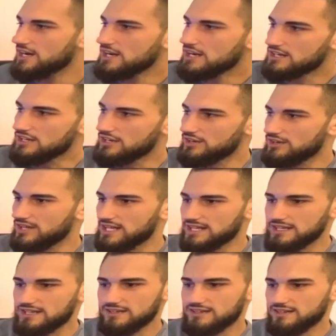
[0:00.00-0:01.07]
you know,
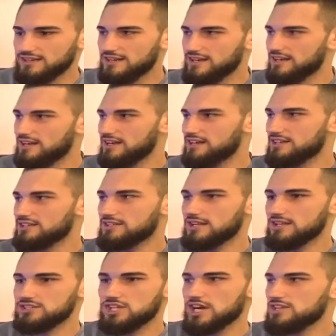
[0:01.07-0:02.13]
like
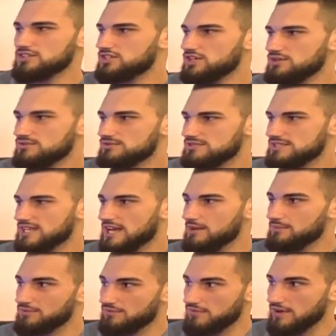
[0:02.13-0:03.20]
a John Jones
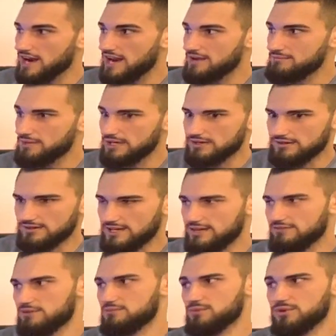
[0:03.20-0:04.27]
type frame, but
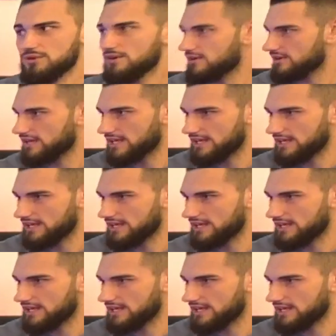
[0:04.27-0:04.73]
even more like